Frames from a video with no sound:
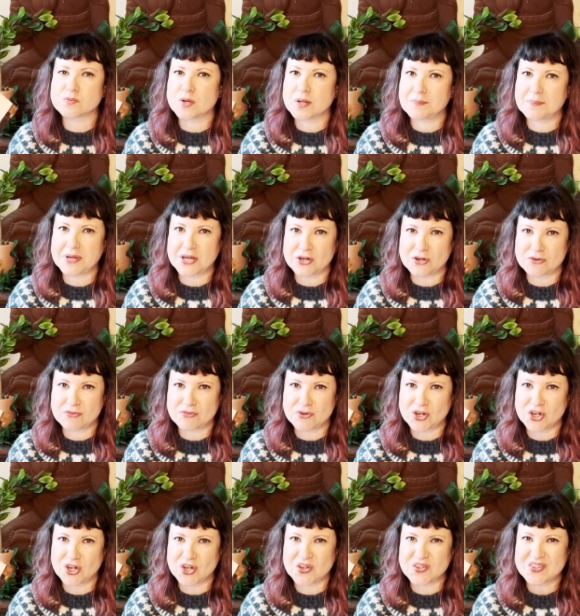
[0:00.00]
want better for
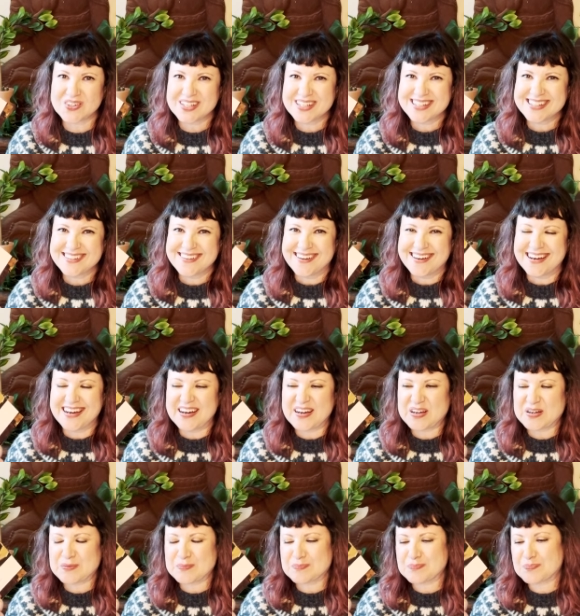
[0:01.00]
her,
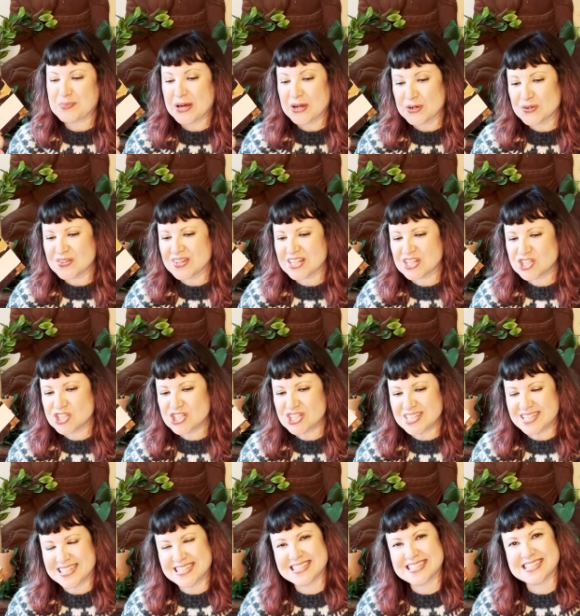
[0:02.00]
uh, better than
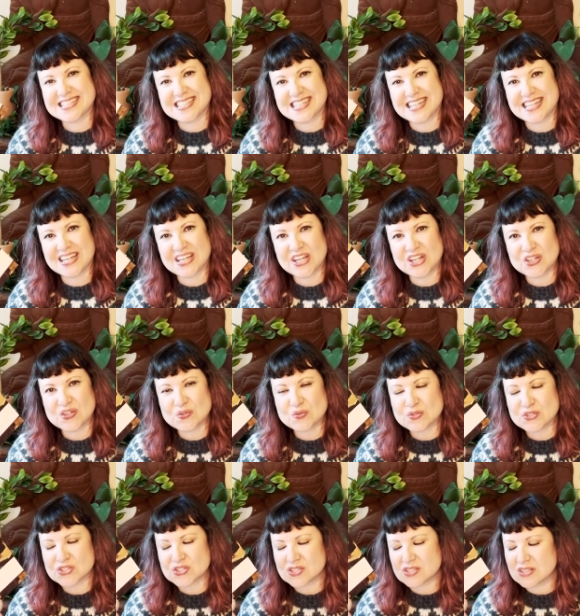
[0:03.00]
she can see. And you
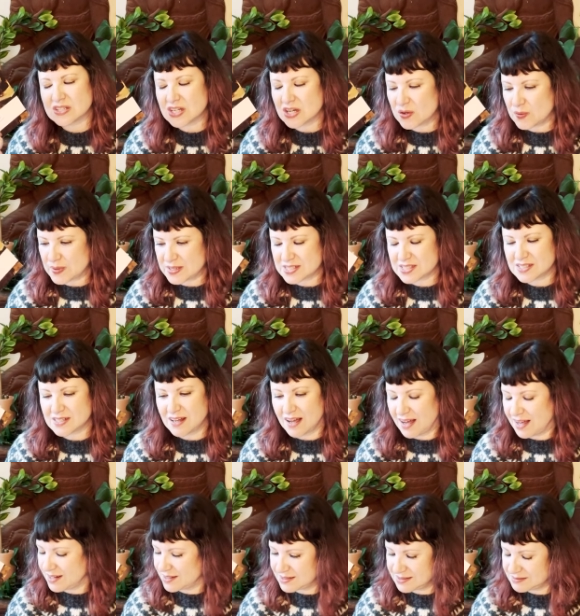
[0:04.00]
just know it's
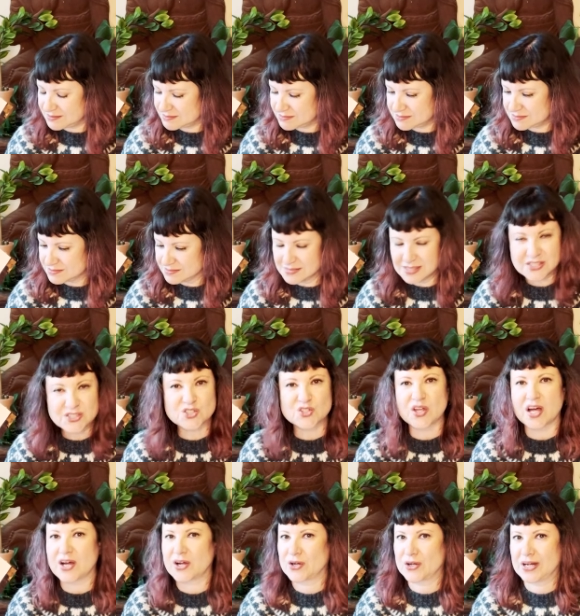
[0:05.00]
not, it's
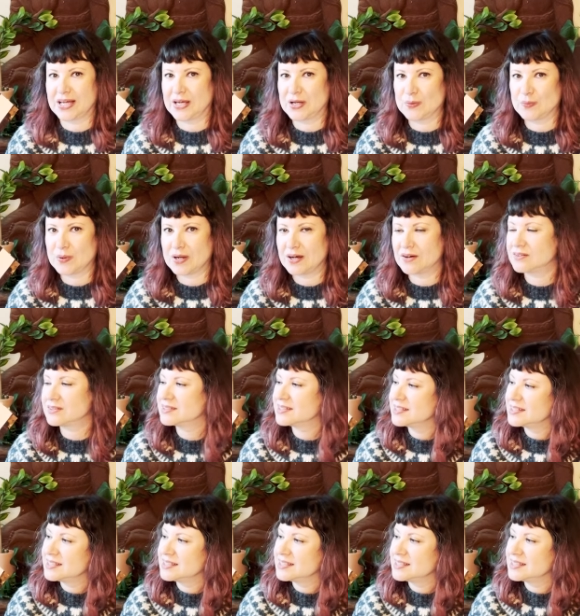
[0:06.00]
not going to end well.